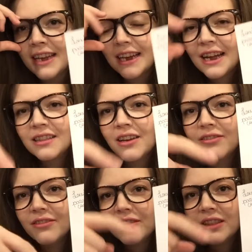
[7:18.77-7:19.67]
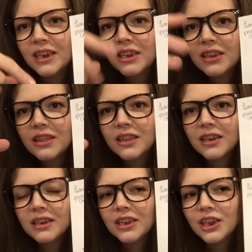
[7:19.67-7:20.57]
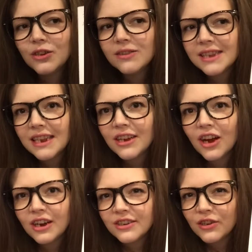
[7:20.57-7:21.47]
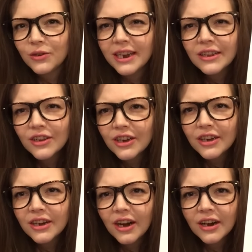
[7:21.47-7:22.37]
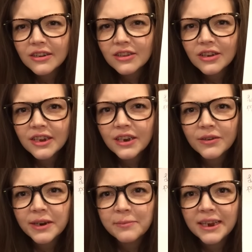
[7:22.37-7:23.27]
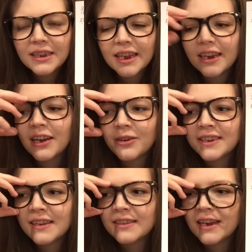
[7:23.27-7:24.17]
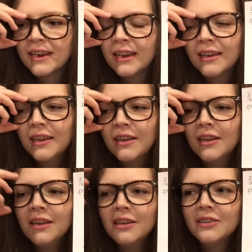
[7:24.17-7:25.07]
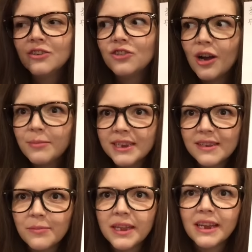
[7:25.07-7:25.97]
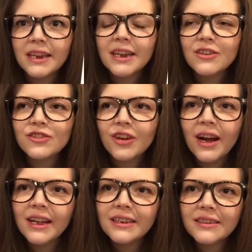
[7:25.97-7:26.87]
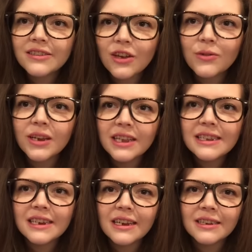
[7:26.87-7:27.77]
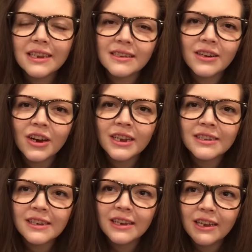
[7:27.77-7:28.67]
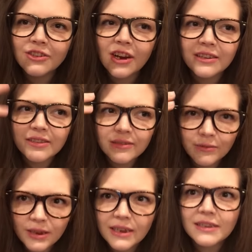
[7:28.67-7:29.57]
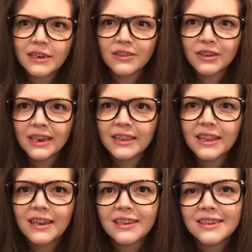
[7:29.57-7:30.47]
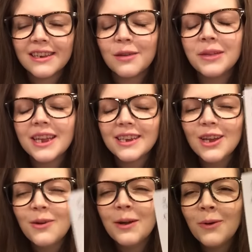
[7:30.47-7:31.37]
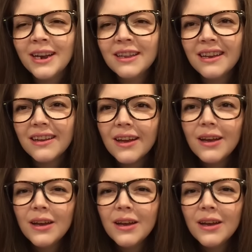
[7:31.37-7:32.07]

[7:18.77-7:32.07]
like I love the the cutesy cartoony look art look. You know what I mean? Like I always ask Danny to draw me something, and he'll draw it so realistic because he's an artist and he draws realistic looking things. And I'll be like, no, I want it like